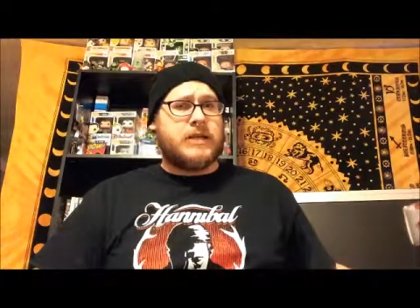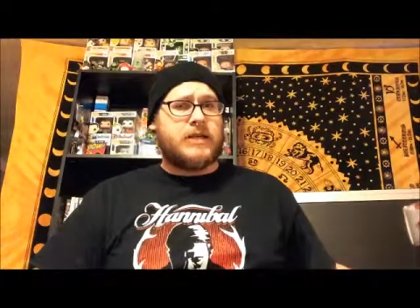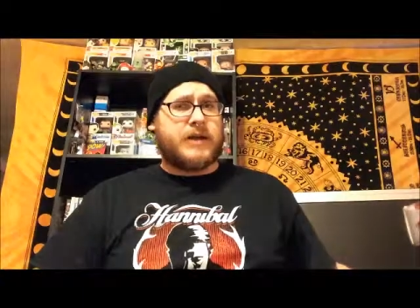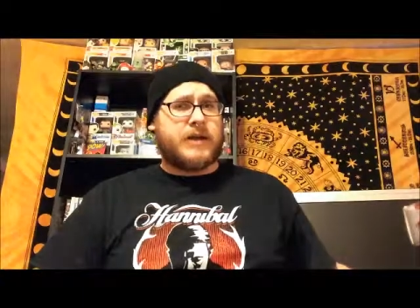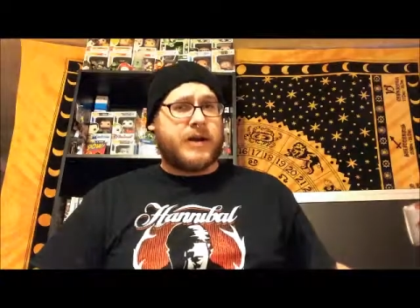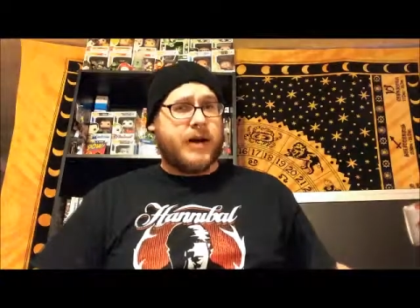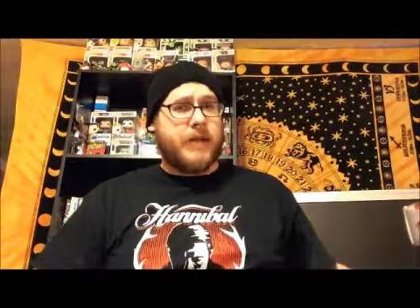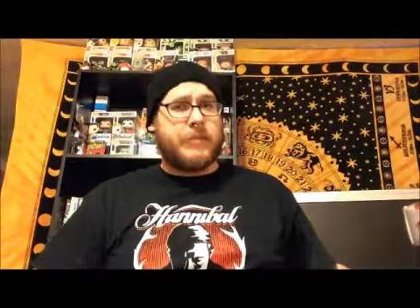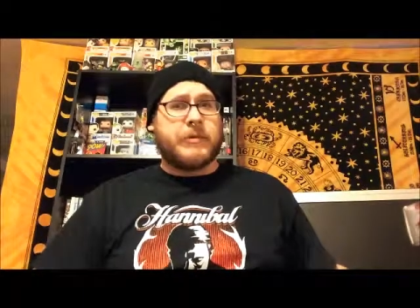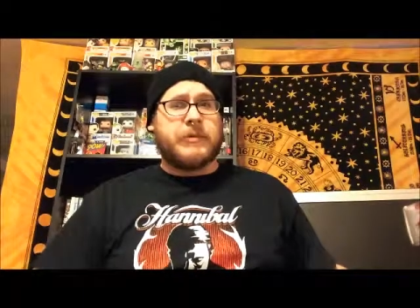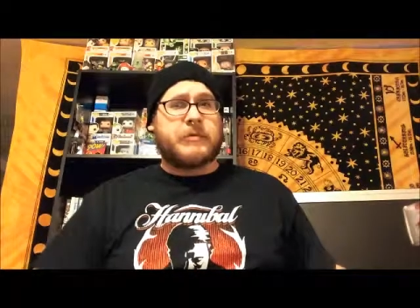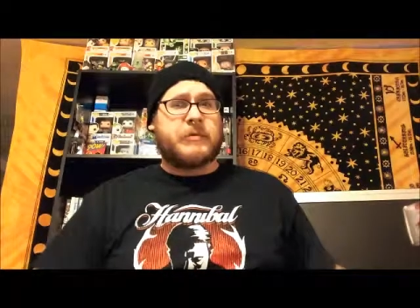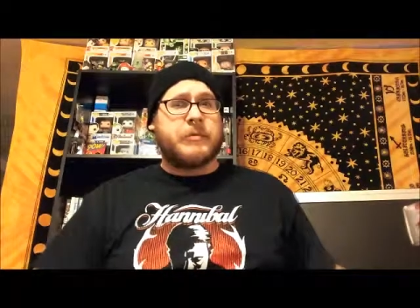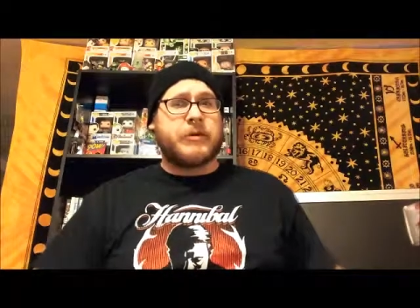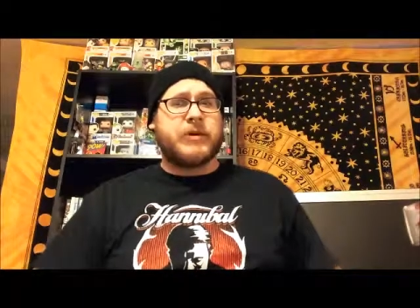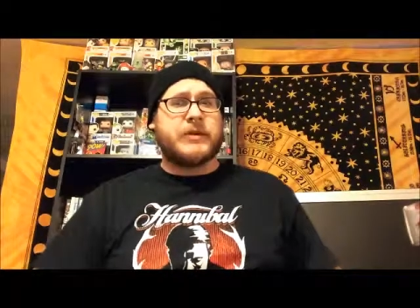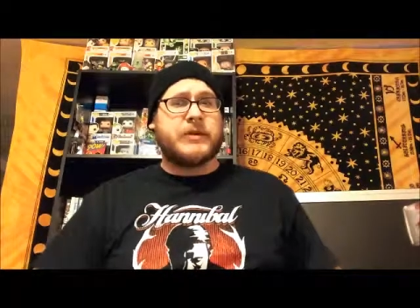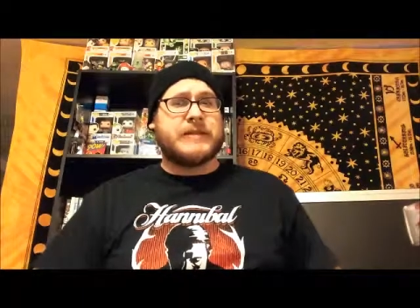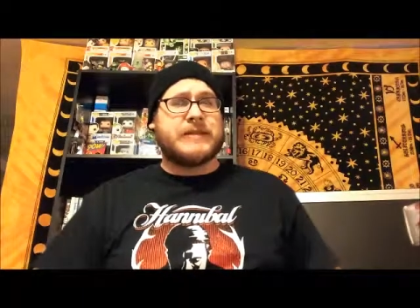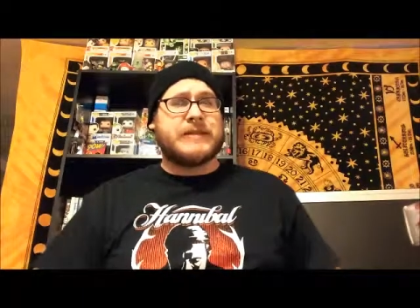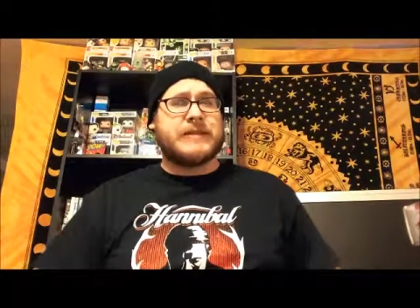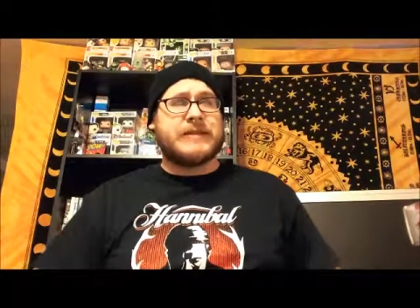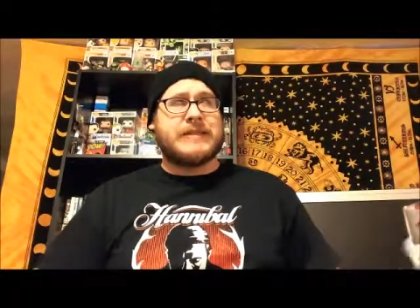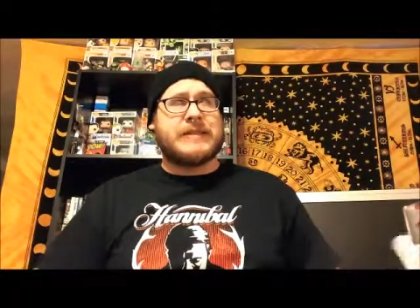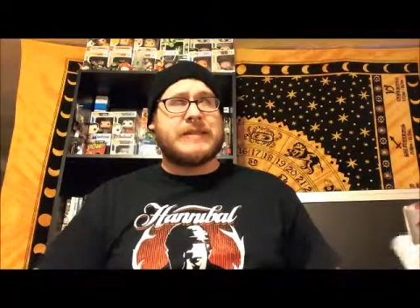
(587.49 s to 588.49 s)
the comic
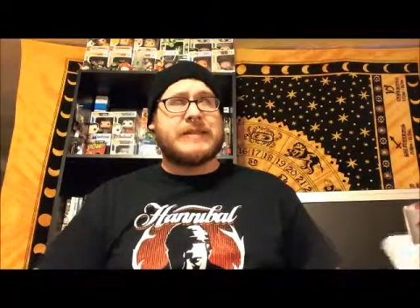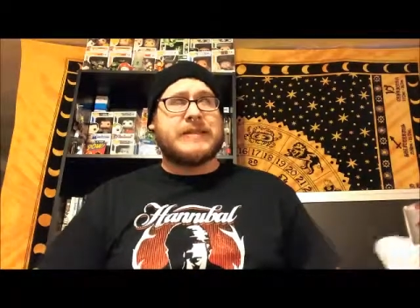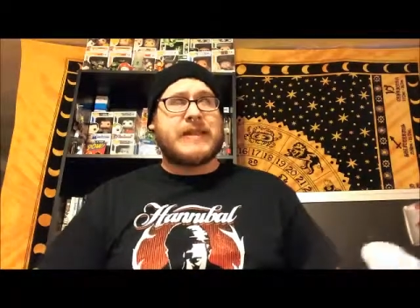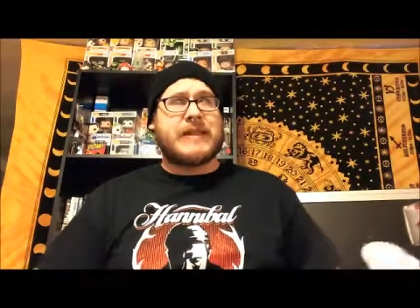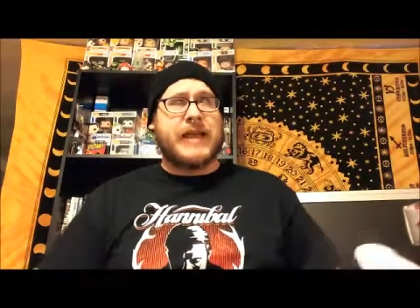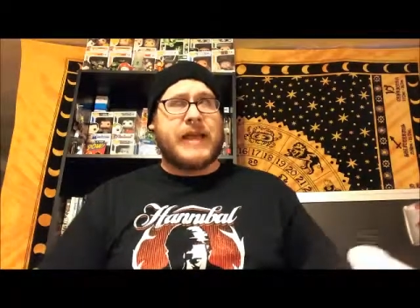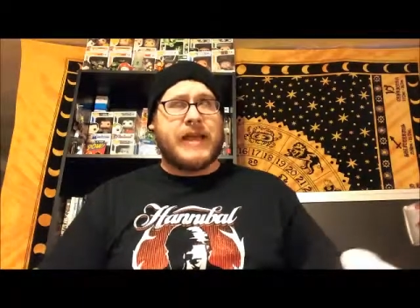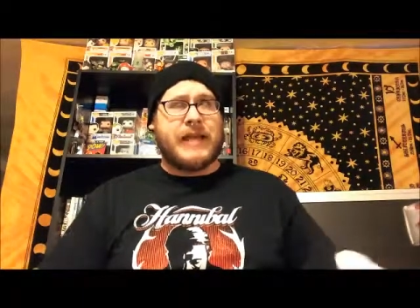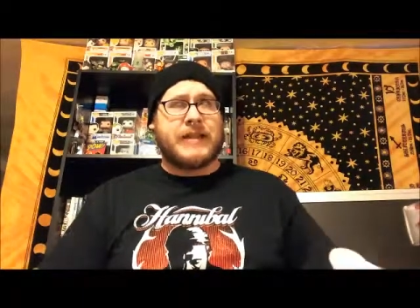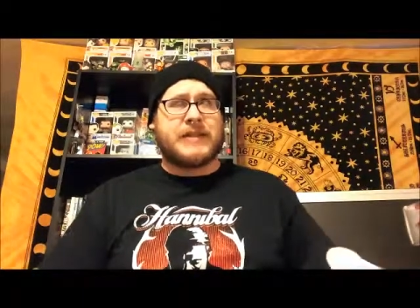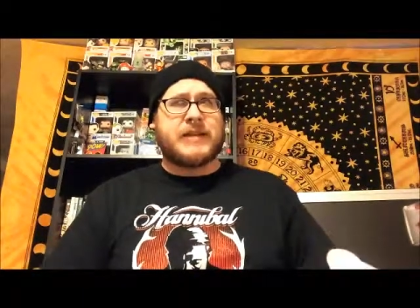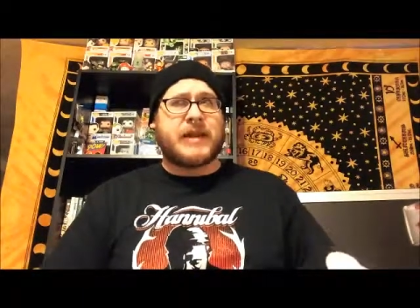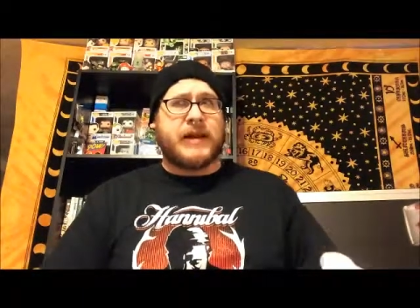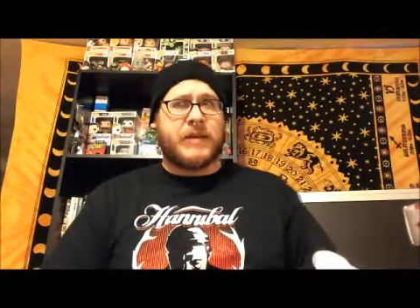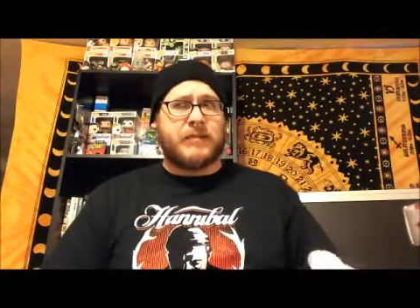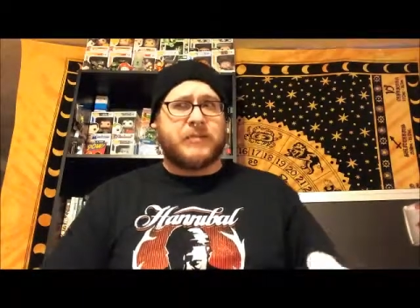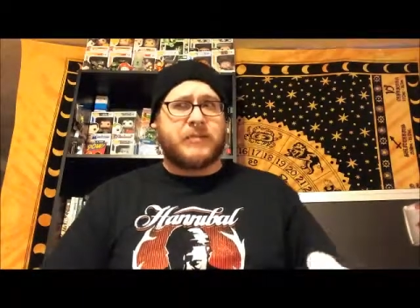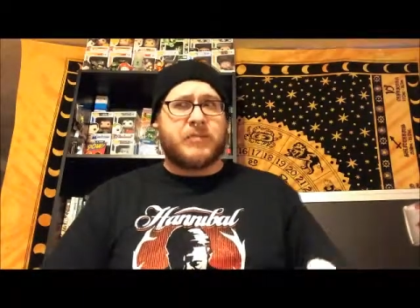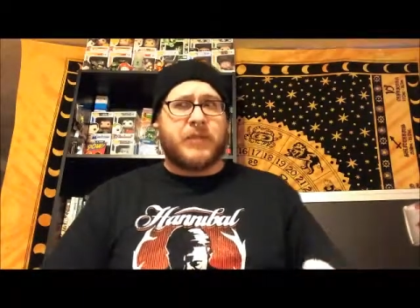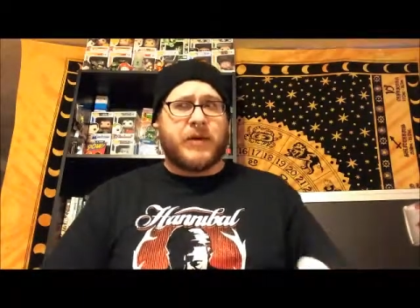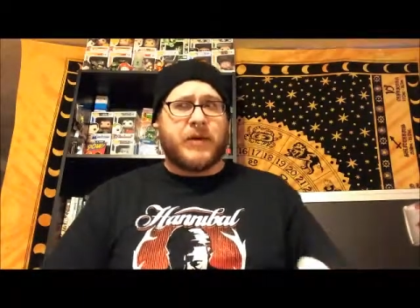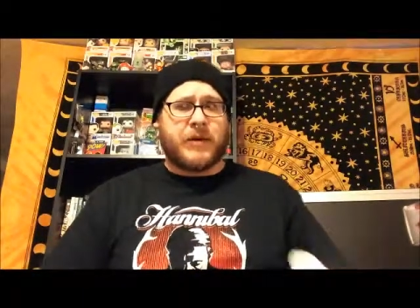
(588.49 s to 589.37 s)
book is 10 times